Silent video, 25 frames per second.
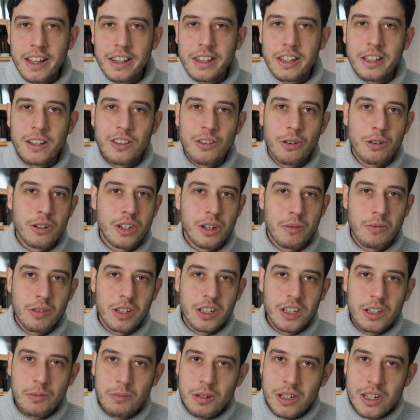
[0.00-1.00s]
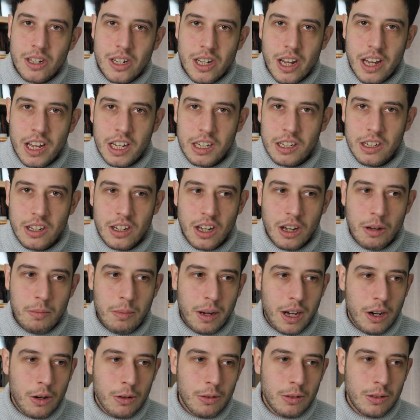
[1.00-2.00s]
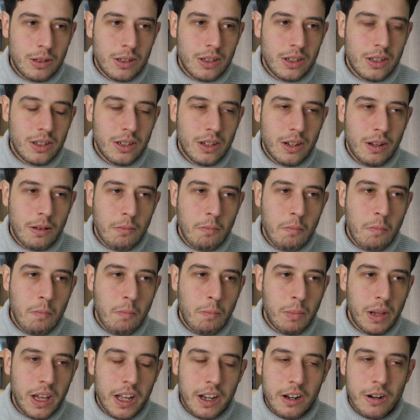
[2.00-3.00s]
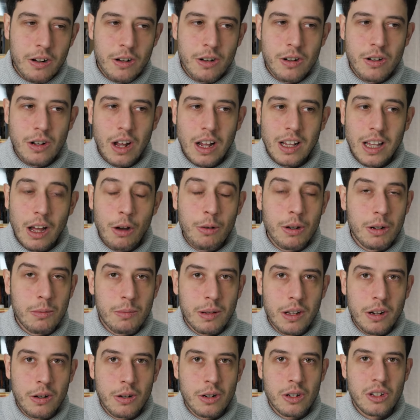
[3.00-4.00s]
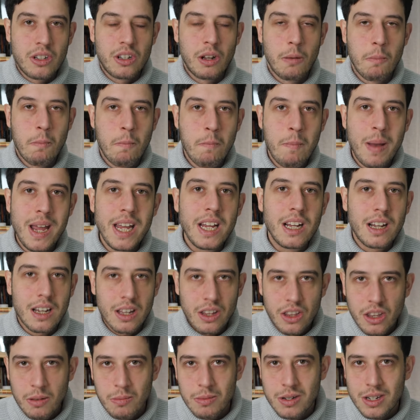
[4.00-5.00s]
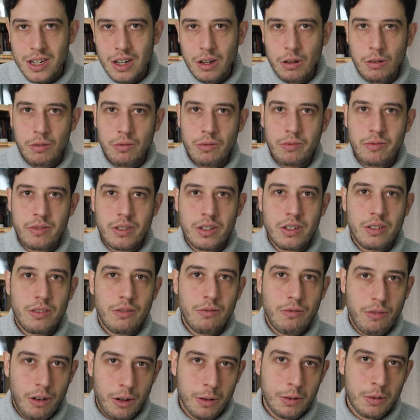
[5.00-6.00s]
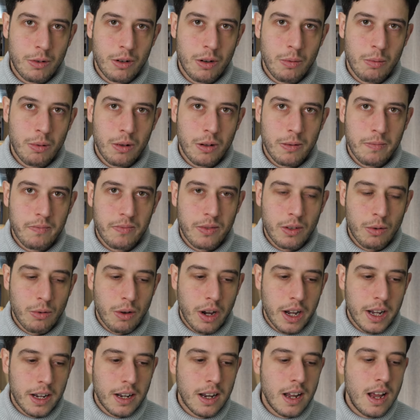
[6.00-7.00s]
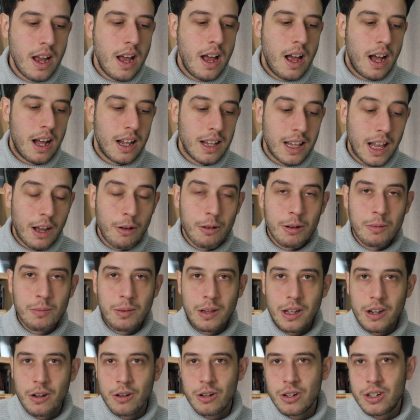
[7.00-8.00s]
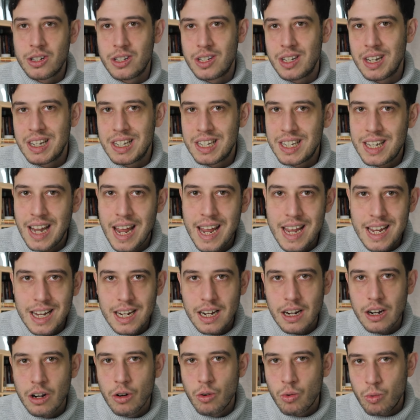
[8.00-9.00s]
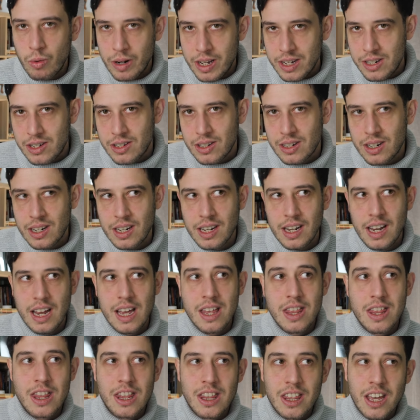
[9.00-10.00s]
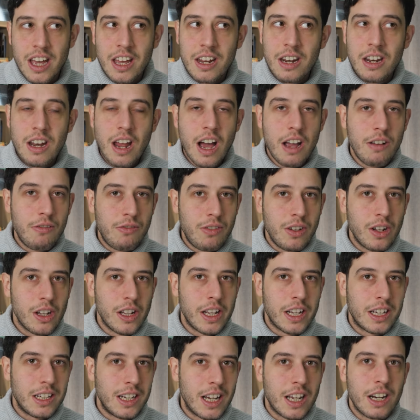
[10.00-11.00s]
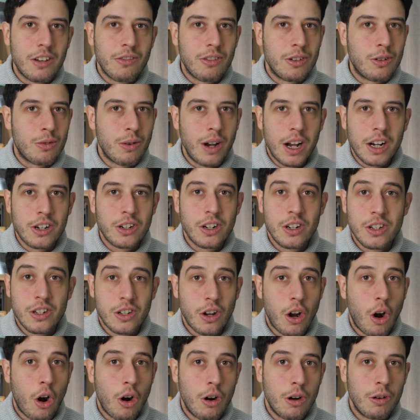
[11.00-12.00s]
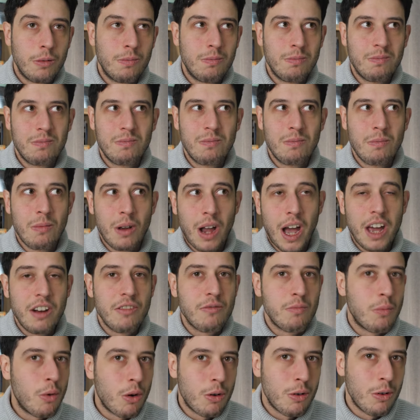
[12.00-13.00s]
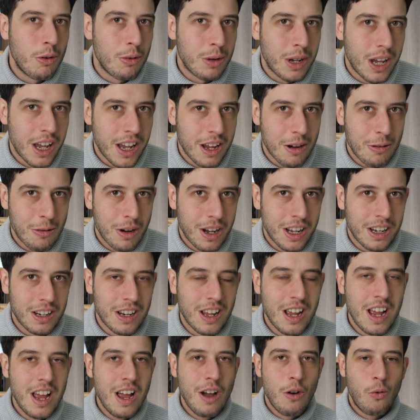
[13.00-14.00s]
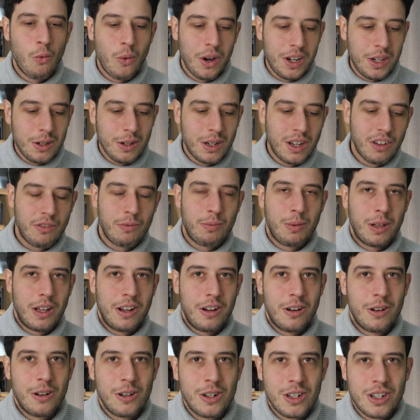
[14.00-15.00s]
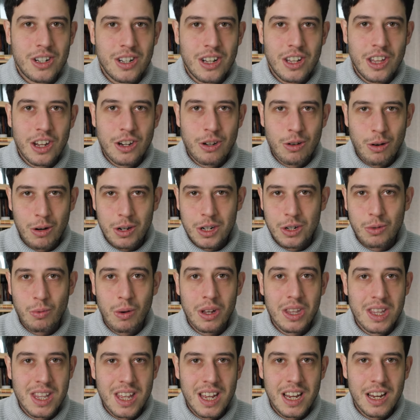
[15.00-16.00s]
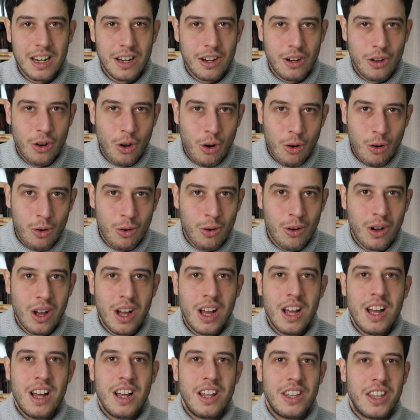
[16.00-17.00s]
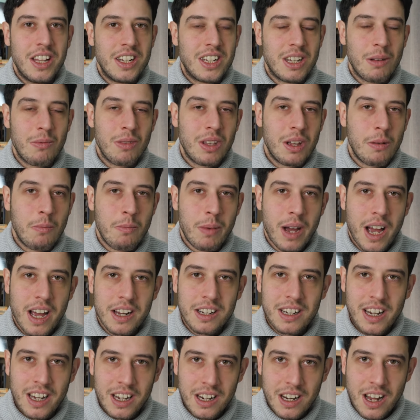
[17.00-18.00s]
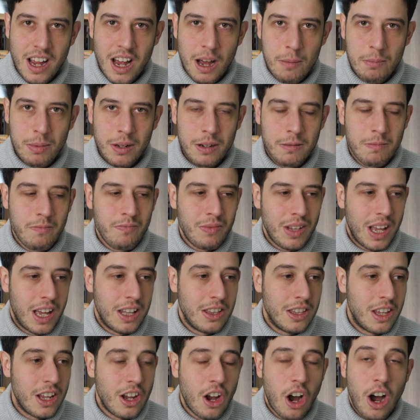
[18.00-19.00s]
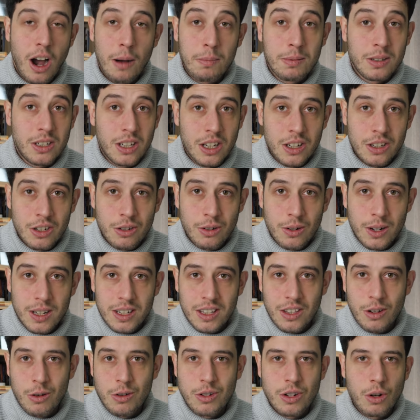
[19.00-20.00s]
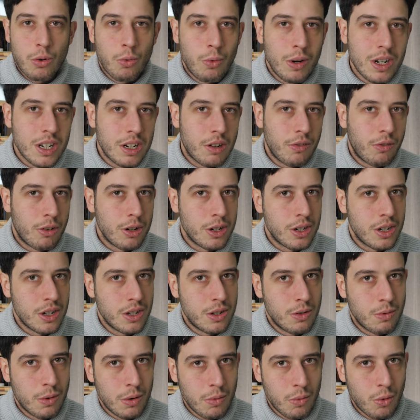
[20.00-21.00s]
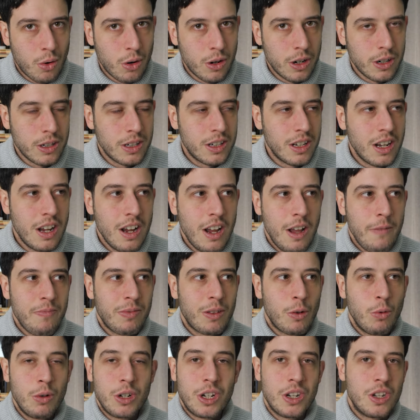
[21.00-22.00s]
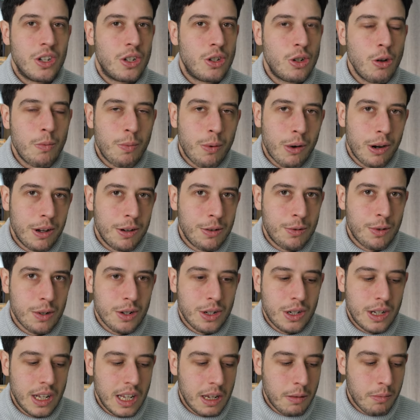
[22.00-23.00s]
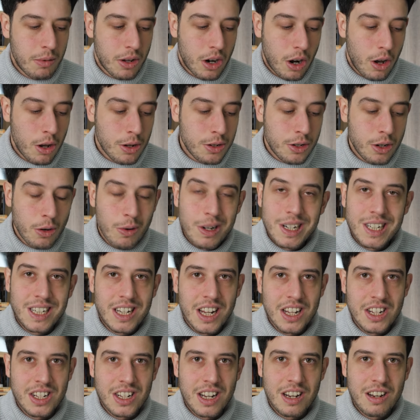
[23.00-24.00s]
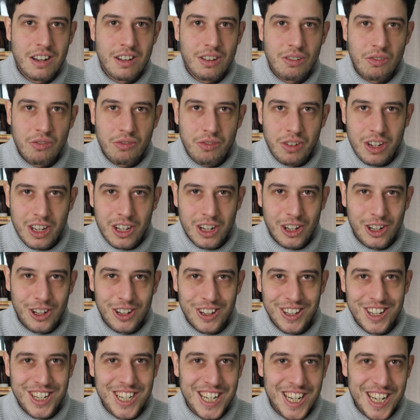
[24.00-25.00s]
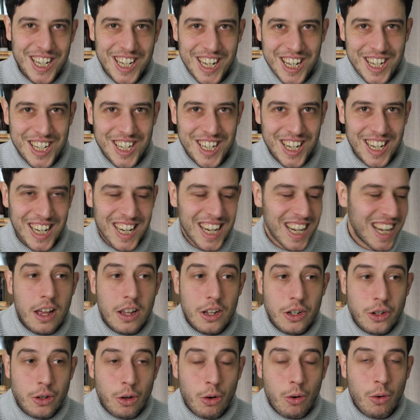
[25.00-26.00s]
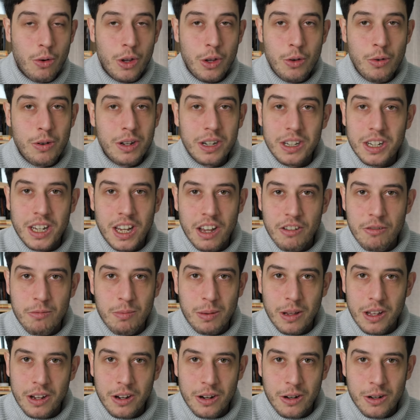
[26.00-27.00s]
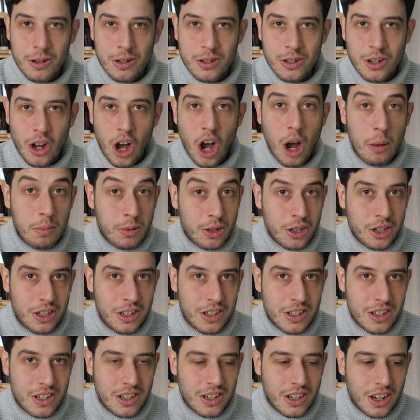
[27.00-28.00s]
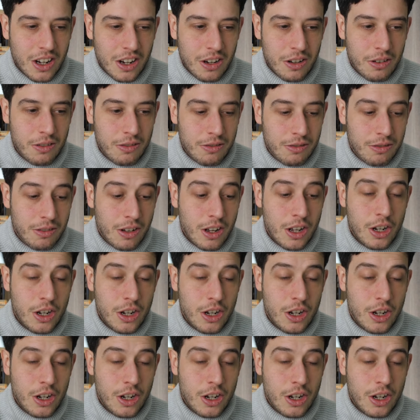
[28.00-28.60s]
think there's something to be said about allowing players to make themselves vulnerable, right? Allowing players to take a risk, and then I feel like negative interactions are kind of more okay, right? When you give players the choice, when they know that something bad can happen and they opt into it, there's a risk versus reward, which is super interesting, but also it doesn't feel sadistic. So you can give players options of